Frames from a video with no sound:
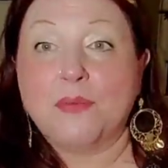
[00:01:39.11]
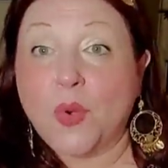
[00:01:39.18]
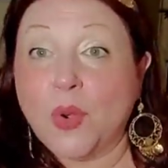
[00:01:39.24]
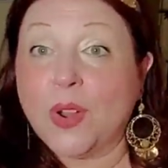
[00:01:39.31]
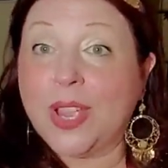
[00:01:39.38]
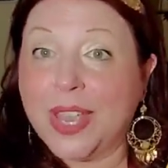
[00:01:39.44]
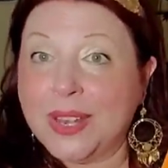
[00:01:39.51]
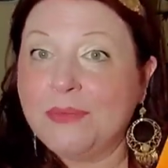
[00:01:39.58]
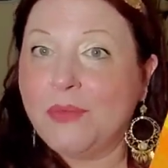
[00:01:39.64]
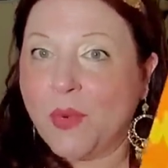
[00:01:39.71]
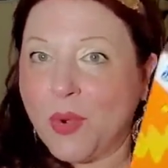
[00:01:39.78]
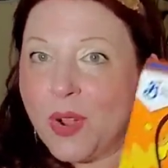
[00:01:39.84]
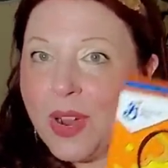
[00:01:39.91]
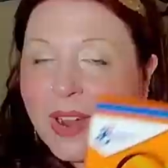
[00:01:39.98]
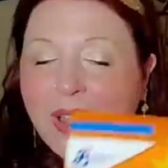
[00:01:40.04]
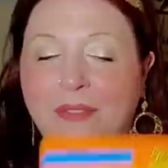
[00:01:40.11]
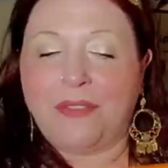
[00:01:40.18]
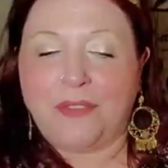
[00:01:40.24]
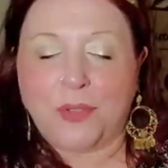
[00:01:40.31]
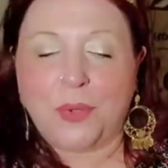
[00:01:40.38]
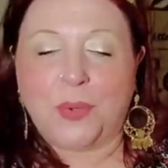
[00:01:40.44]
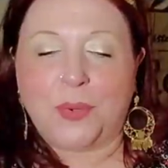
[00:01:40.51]
More and more
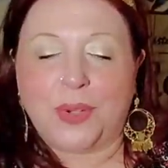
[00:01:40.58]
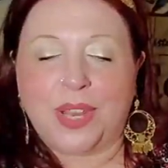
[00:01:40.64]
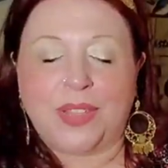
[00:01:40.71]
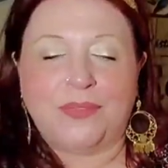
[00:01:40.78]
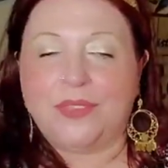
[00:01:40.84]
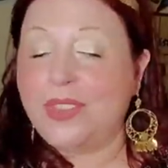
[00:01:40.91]
food,